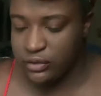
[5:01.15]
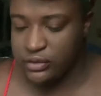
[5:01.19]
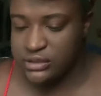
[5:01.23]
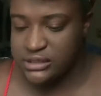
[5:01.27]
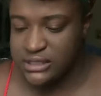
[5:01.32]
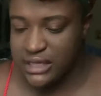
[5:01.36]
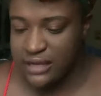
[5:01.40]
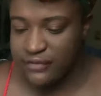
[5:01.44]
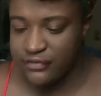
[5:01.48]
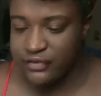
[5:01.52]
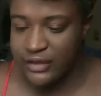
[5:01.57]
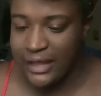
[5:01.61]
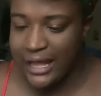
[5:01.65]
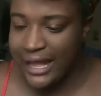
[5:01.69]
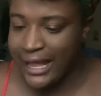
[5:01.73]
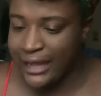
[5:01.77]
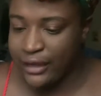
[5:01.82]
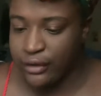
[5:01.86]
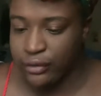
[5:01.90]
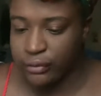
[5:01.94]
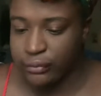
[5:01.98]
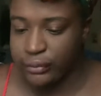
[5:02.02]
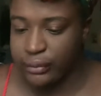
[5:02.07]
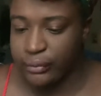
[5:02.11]
state flag
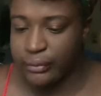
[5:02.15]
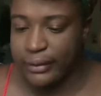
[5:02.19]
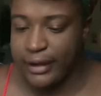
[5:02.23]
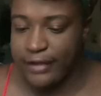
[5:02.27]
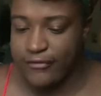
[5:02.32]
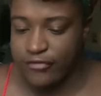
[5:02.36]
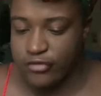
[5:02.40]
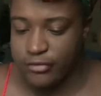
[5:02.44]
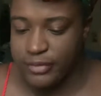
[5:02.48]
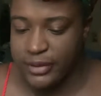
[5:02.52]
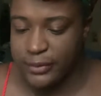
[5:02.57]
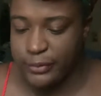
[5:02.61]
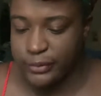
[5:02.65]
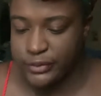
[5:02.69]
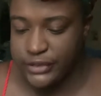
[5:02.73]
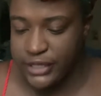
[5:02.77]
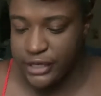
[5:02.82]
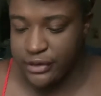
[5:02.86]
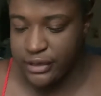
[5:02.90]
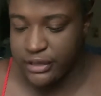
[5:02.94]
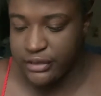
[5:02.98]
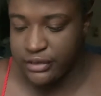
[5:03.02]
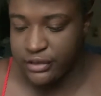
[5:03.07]
or whatever people decorate.